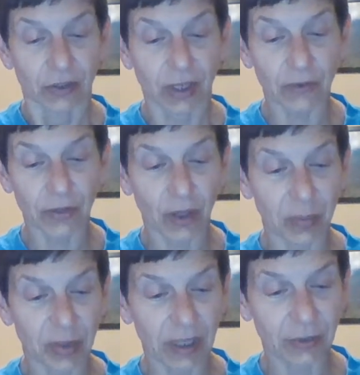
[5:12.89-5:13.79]
Trevor
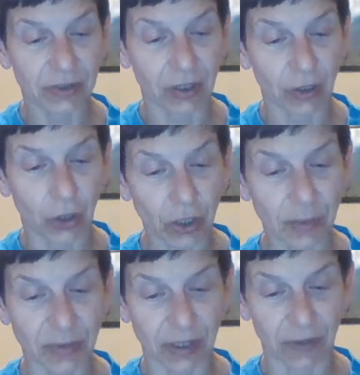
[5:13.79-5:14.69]
thought Petey was going to hurt
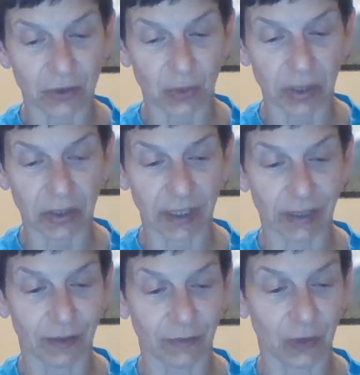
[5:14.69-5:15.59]
himself, squealing
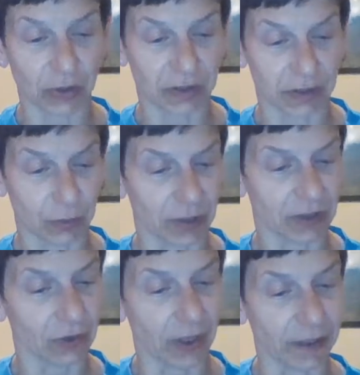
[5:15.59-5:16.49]
and convulsing with
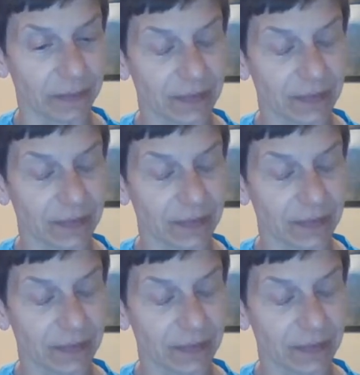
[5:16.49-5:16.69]
delight.